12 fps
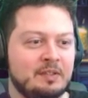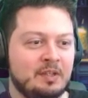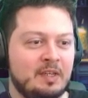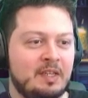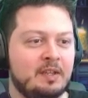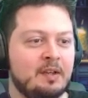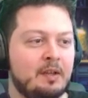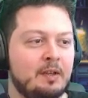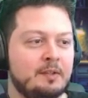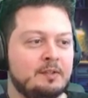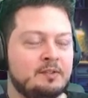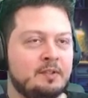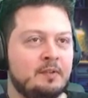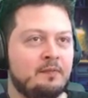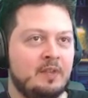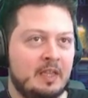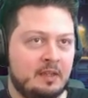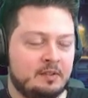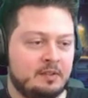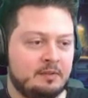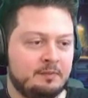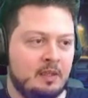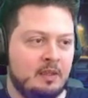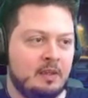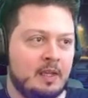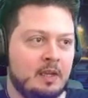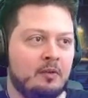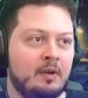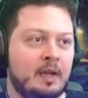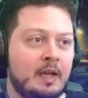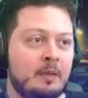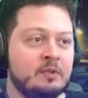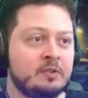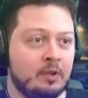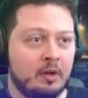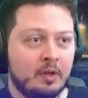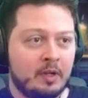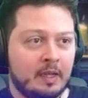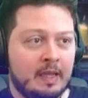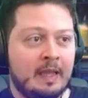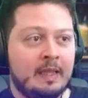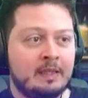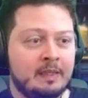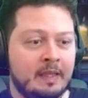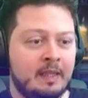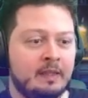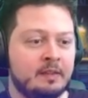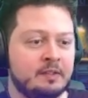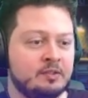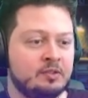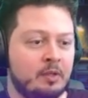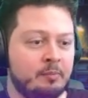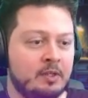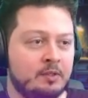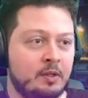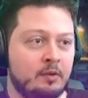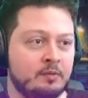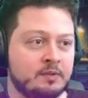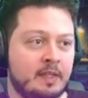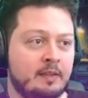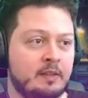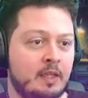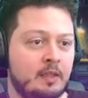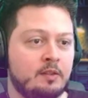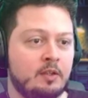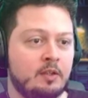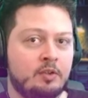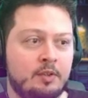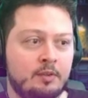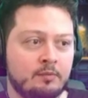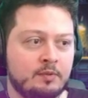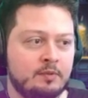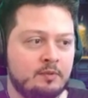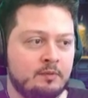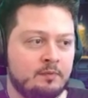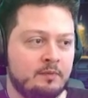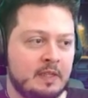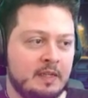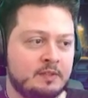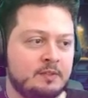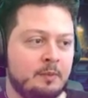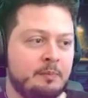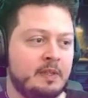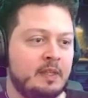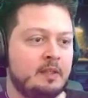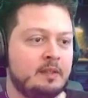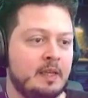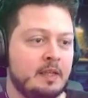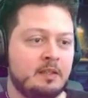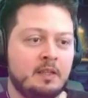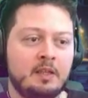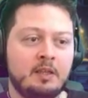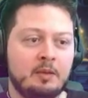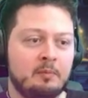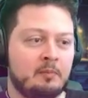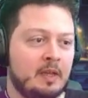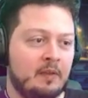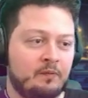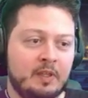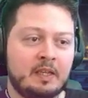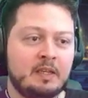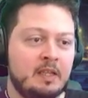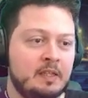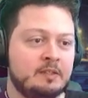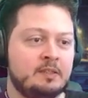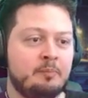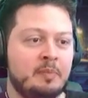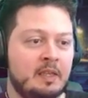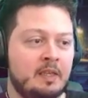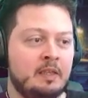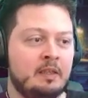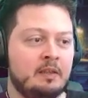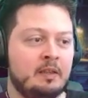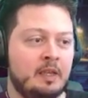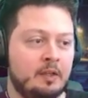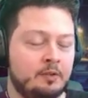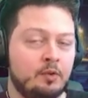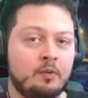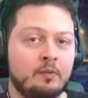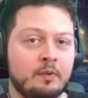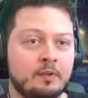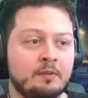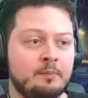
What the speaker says: Diddy Kong's feet. Now, I'm sorry. I like the stubby toes. I think they're cute. That is something that I feel like needs to be held over